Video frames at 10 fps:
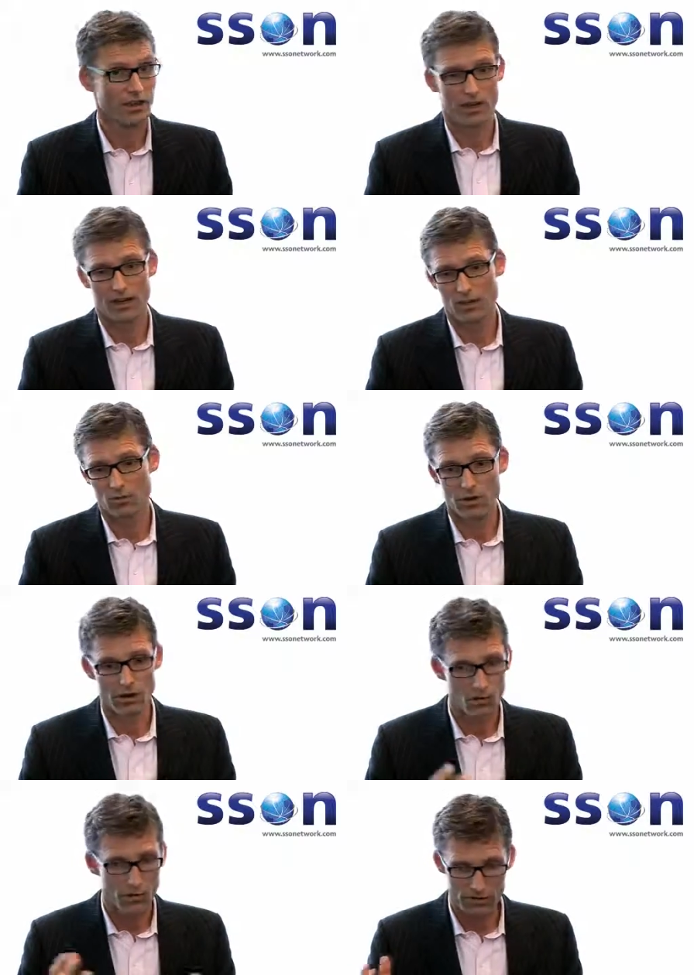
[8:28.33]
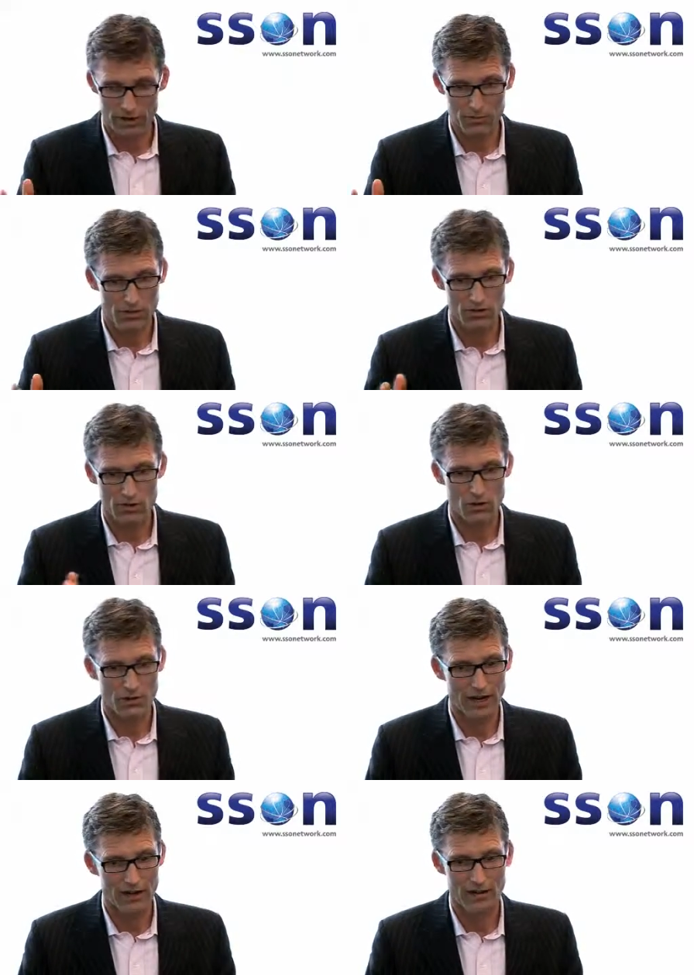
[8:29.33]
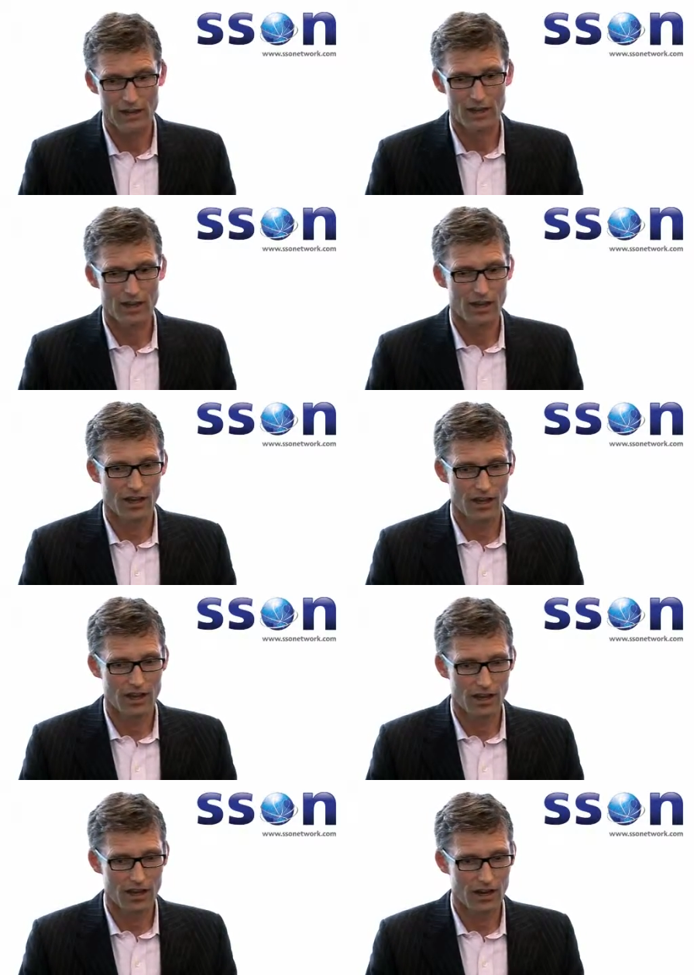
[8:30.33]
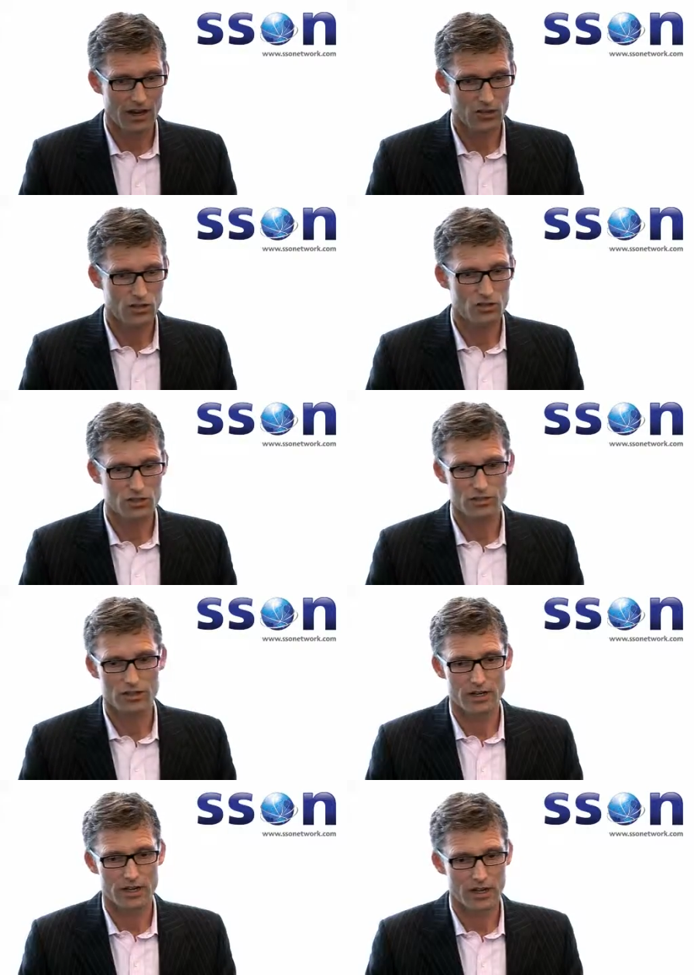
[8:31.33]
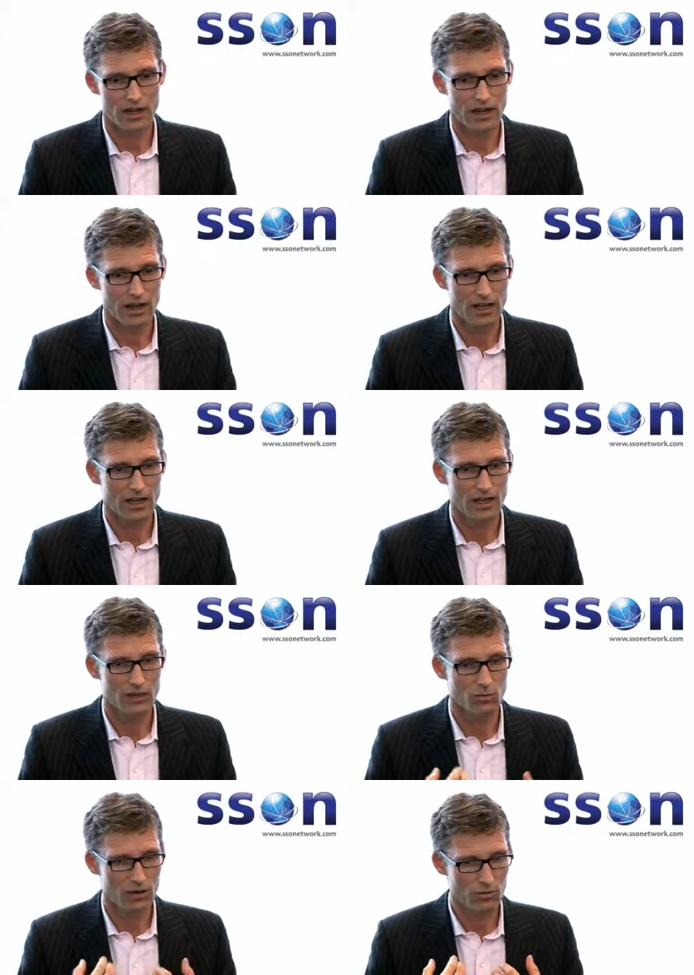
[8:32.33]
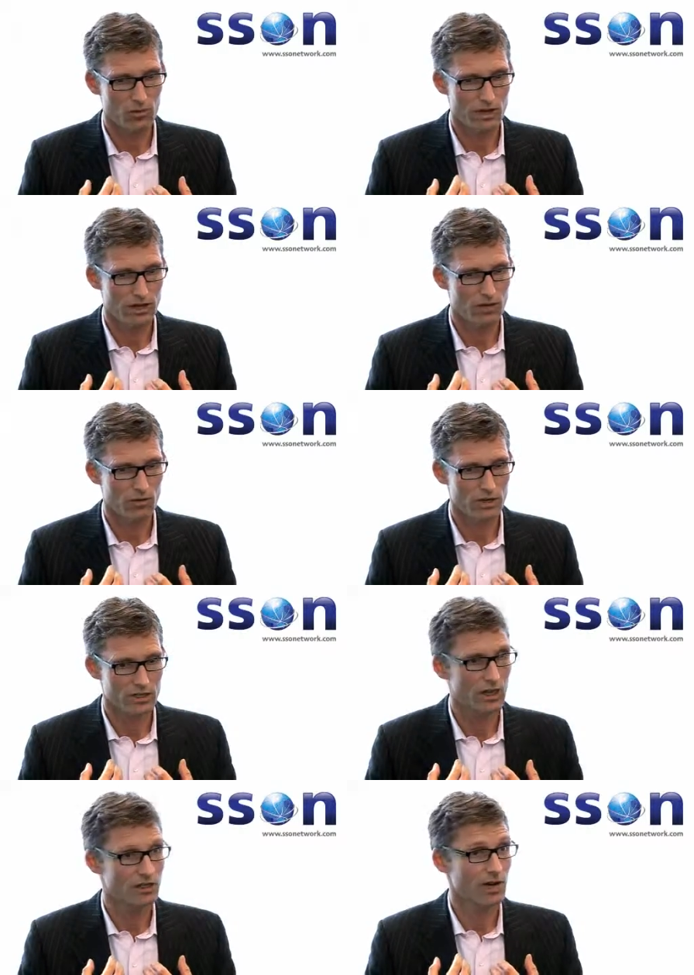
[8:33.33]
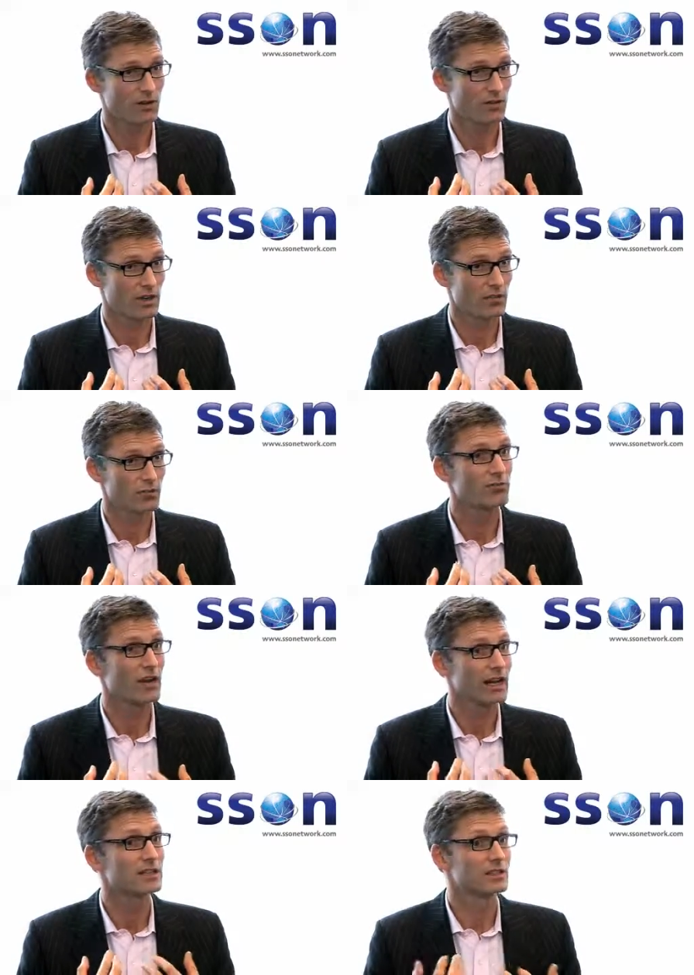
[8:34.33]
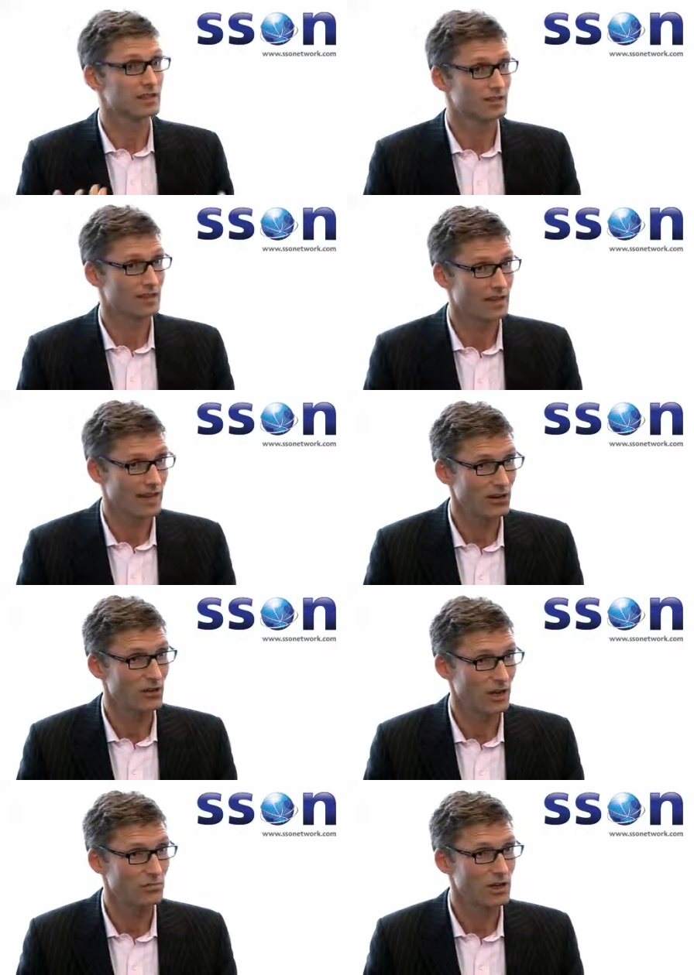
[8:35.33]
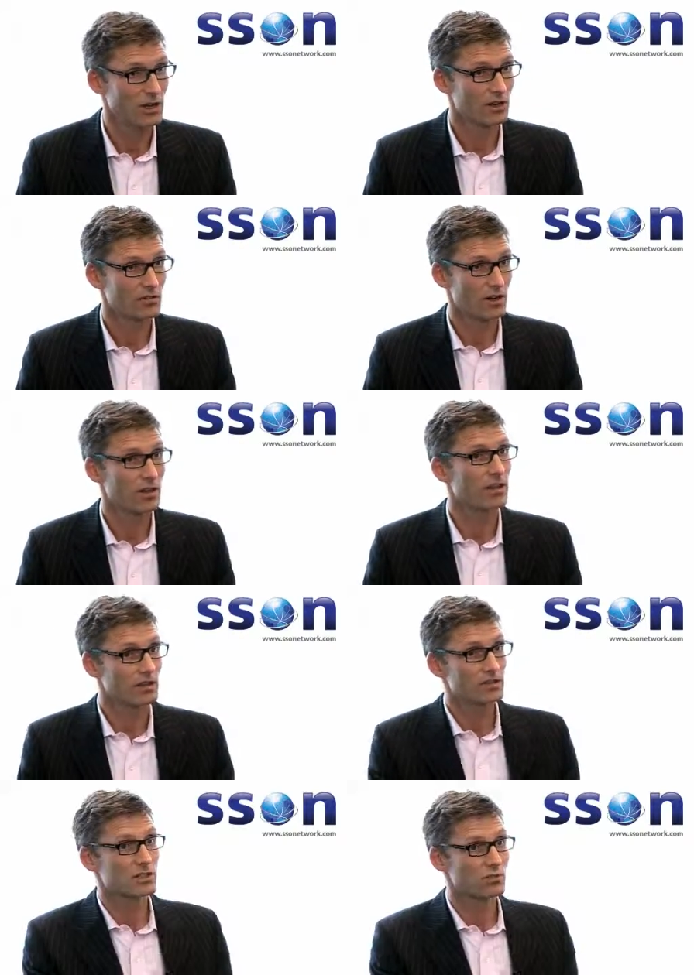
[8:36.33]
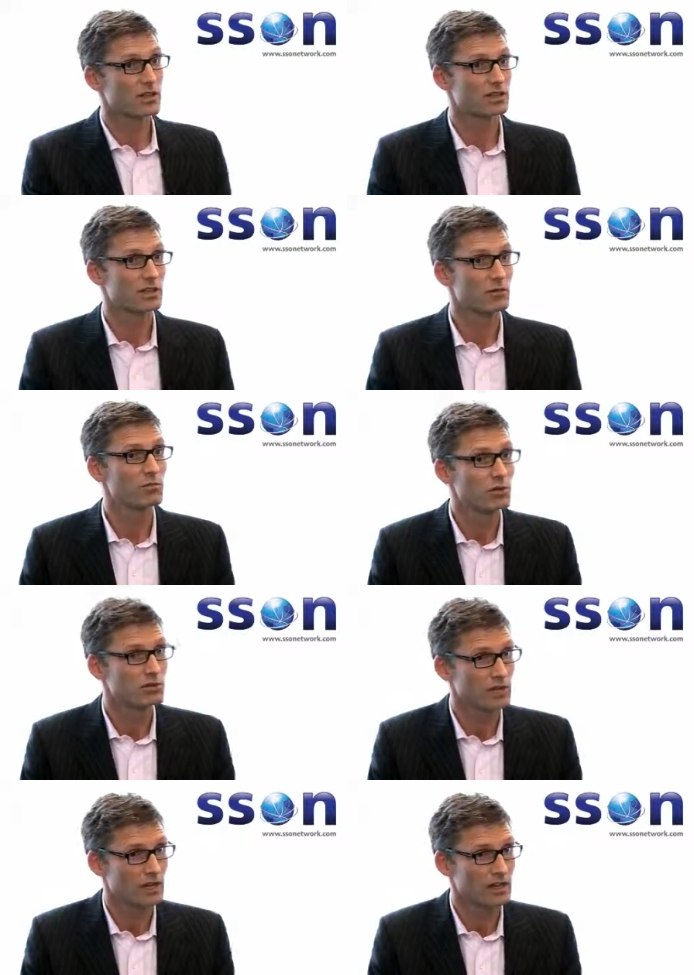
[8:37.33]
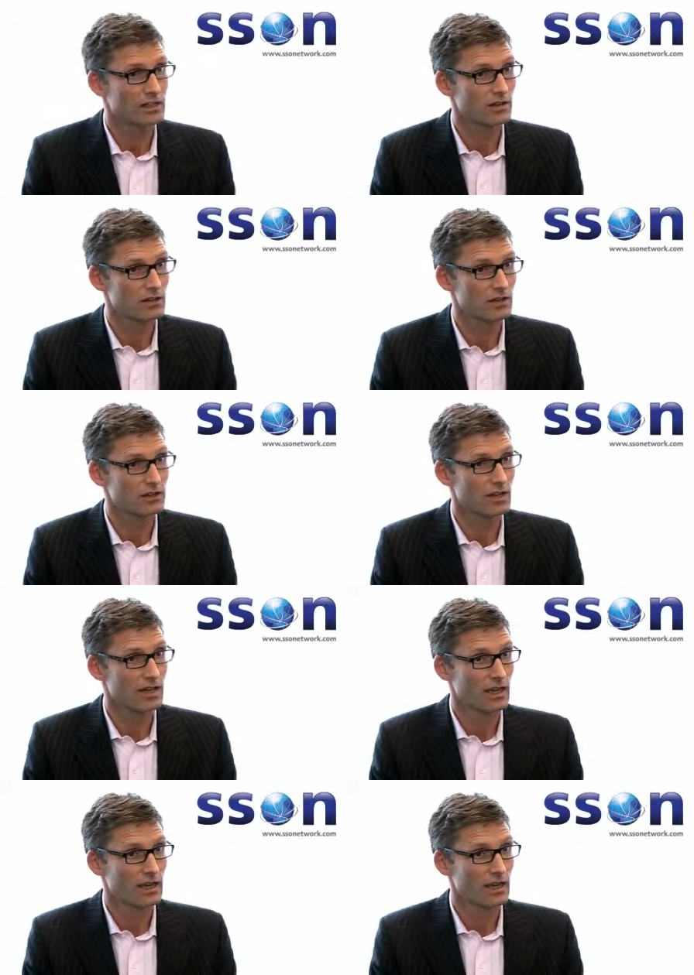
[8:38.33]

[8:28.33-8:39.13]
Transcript: And we are always happy to talk about uh, uh, structuring uh, the way we we charge our fees related to the outcome, rather than simply to the inputs and the activities.